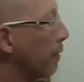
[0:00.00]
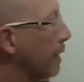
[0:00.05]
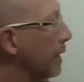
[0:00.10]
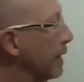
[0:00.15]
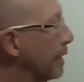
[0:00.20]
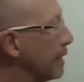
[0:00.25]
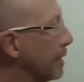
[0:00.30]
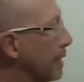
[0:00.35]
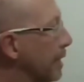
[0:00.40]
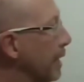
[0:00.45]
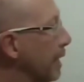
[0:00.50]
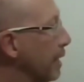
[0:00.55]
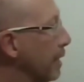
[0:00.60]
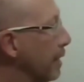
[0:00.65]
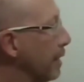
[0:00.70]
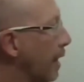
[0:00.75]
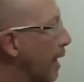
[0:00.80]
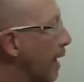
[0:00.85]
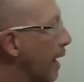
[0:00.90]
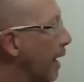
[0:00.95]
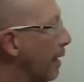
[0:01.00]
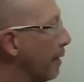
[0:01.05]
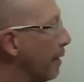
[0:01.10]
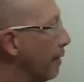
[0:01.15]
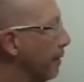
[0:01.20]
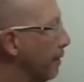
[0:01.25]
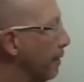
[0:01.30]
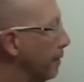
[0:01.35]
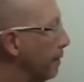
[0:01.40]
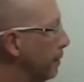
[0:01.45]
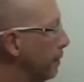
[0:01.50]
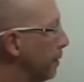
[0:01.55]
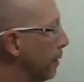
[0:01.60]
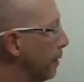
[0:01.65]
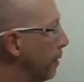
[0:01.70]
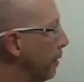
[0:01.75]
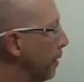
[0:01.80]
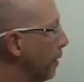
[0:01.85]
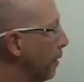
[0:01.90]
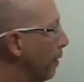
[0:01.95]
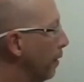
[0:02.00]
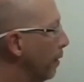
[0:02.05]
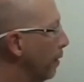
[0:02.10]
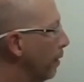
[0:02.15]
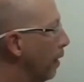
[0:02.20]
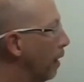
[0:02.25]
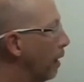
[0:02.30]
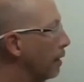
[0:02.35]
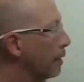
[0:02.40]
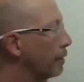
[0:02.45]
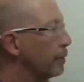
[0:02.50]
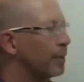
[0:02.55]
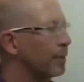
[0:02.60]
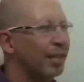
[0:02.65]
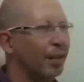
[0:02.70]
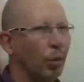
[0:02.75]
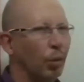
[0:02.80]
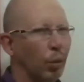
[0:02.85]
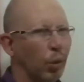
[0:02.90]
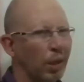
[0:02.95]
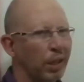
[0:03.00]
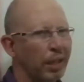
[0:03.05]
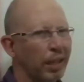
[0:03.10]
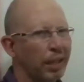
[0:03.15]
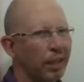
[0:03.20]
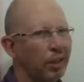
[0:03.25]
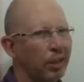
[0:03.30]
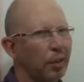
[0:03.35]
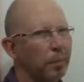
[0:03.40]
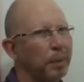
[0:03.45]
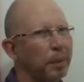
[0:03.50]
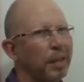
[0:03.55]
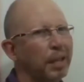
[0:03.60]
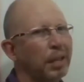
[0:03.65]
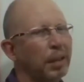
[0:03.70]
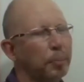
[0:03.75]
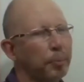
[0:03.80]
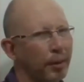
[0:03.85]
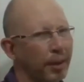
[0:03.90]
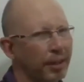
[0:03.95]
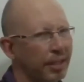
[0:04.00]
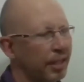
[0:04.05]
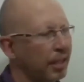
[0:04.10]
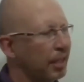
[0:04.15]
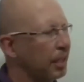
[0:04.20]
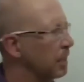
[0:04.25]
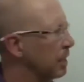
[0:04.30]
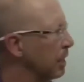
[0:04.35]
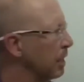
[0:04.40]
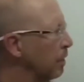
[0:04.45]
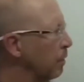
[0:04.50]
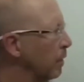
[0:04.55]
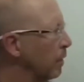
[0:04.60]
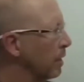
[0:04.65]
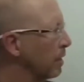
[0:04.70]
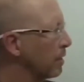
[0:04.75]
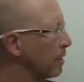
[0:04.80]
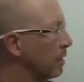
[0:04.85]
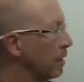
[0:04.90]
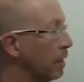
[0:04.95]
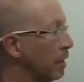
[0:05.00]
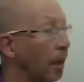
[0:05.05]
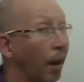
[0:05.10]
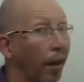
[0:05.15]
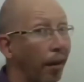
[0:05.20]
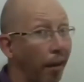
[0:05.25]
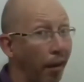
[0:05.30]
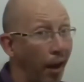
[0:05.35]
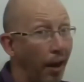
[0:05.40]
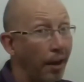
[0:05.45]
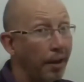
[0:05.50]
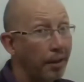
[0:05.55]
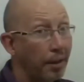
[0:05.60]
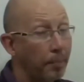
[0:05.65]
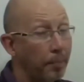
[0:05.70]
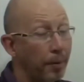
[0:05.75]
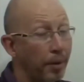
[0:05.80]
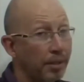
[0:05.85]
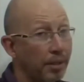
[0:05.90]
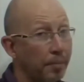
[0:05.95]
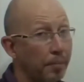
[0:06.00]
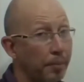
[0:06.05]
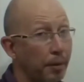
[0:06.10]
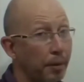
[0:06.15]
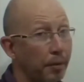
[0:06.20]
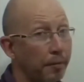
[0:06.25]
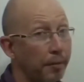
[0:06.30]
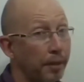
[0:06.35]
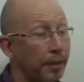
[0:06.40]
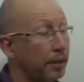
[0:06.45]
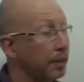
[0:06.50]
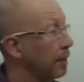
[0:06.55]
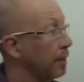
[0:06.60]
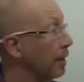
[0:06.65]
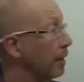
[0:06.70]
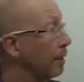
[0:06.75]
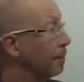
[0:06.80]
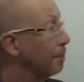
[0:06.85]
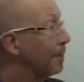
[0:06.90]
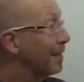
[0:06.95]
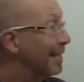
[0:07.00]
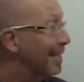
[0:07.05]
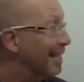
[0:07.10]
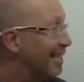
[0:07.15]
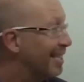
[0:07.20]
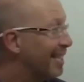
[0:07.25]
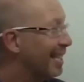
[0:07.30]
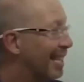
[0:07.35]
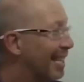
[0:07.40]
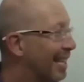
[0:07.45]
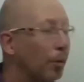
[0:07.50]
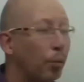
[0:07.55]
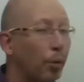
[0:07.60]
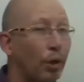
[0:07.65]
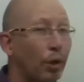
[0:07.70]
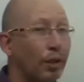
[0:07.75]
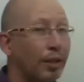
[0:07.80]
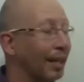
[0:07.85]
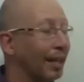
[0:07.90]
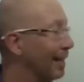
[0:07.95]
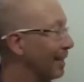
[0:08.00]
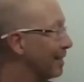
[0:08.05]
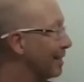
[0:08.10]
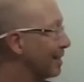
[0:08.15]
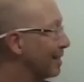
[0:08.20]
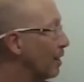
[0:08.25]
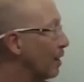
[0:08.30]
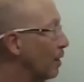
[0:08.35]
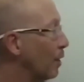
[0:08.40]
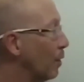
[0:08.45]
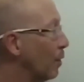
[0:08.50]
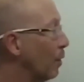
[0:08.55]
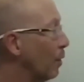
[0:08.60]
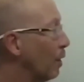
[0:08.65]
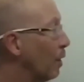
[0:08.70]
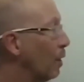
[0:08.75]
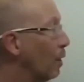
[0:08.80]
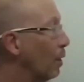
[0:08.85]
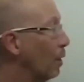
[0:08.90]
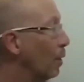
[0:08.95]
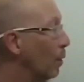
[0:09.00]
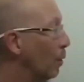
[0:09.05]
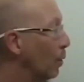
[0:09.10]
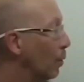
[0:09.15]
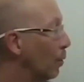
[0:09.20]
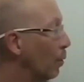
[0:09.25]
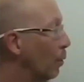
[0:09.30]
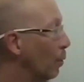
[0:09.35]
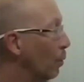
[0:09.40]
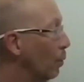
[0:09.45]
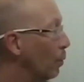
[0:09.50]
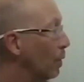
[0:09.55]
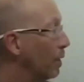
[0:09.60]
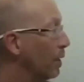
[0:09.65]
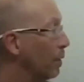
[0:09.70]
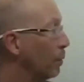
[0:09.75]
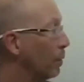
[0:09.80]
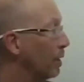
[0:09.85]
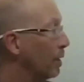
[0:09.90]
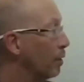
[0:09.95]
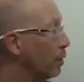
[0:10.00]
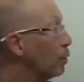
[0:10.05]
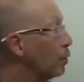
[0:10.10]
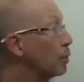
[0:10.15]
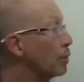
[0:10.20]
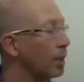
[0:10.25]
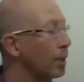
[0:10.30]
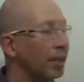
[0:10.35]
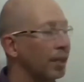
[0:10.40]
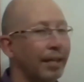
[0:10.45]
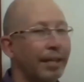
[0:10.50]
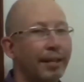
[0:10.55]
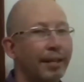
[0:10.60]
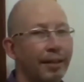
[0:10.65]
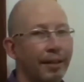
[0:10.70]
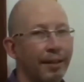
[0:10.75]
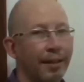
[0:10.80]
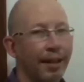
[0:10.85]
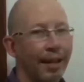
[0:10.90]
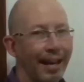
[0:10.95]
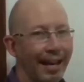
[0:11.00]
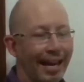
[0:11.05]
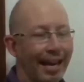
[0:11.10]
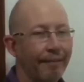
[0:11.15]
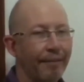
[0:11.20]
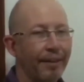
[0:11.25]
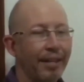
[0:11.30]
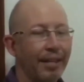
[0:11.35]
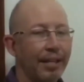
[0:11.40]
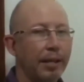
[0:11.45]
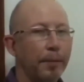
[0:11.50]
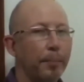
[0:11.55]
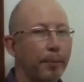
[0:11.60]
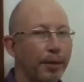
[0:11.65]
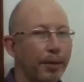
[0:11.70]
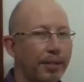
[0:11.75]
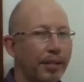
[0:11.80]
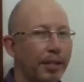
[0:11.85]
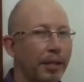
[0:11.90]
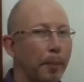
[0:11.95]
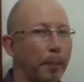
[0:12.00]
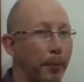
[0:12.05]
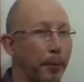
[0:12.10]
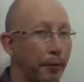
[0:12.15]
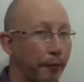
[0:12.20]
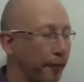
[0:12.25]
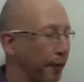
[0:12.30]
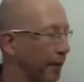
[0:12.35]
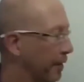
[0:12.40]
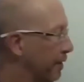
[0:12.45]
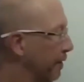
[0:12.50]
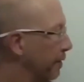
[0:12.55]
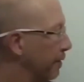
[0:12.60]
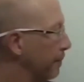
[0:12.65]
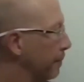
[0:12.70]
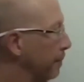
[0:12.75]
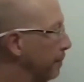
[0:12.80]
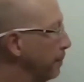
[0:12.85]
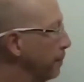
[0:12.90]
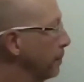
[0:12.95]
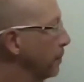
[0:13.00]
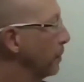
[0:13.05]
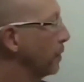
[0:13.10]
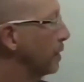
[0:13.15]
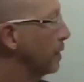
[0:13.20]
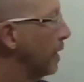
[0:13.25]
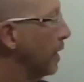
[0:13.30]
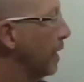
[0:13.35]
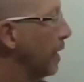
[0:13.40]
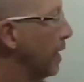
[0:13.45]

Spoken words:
seeing that are you still working could be in the present continuous, not in the present perfect. But it is a key word that lets us know we usually have it in the present perfect. Okay?